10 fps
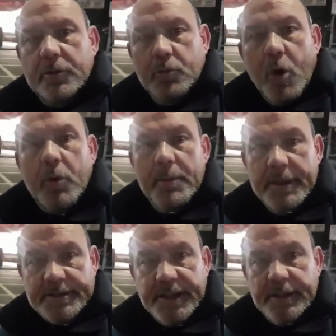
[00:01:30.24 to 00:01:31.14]
what we're
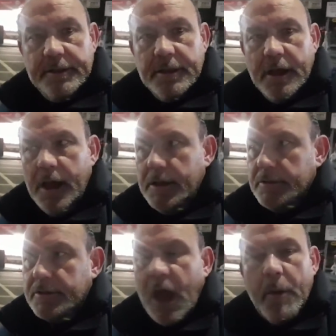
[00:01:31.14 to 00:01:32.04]
missing,
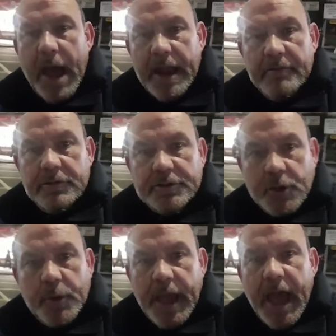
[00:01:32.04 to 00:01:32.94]
and go out there and
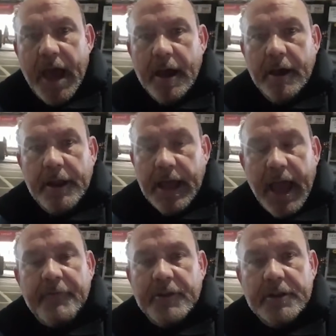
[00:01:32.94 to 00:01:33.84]
sort it out, and they
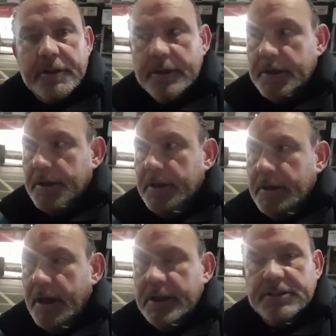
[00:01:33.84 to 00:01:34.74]
haven't.
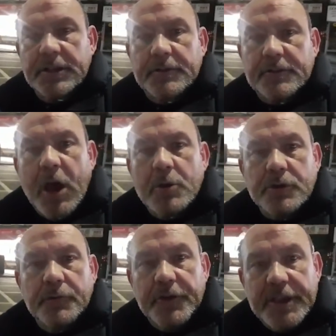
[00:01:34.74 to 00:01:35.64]
And this is
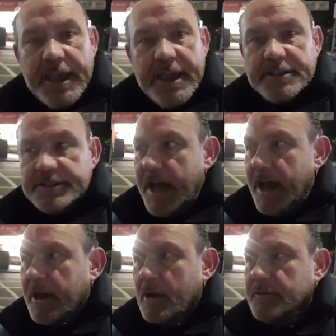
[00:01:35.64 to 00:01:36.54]
goes on for years
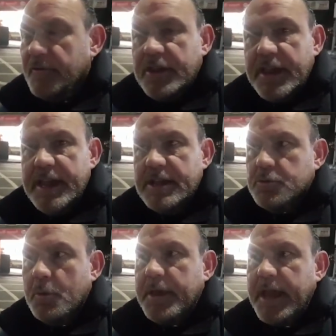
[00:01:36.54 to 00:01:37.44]
now. It goes on for years.
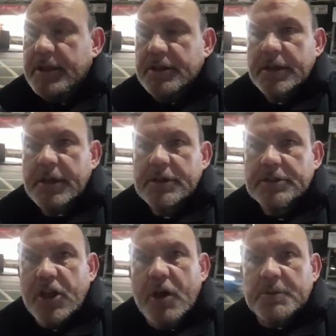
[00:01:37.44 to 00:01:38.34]
When we get in a
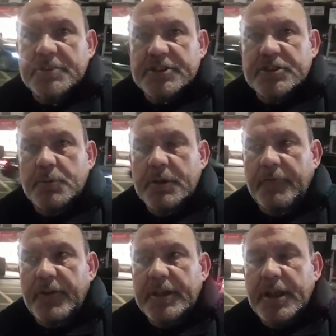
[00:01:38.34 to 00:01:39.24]
certain position where you
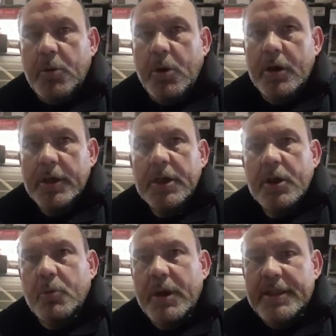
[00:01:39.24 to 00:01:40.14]
think, you know what,
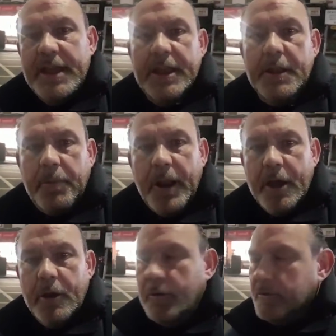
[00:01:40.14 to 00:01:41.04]
we're near the
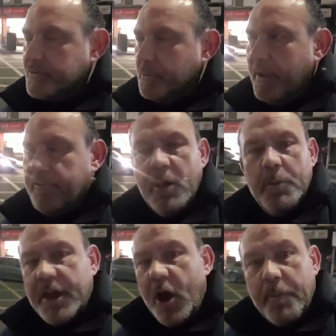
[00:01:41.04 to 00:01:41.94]
playoffs and whatever, and
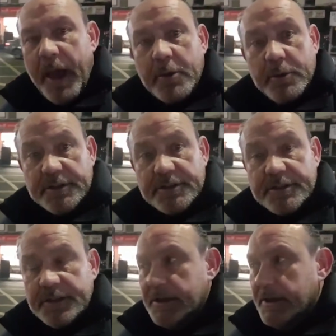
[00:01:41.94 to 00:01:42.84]
we go
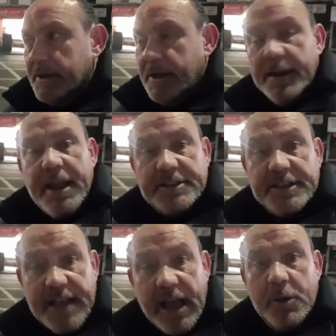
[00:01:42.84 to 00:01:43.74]
backwards. And that's
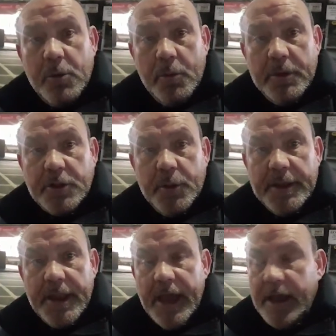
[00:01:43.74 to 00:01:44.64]
exactly what we're
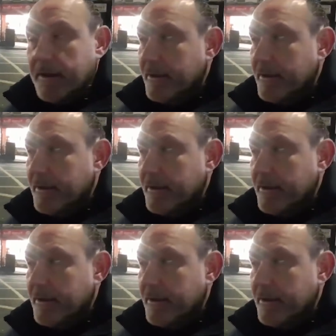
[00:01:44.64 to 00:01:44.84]
doing now.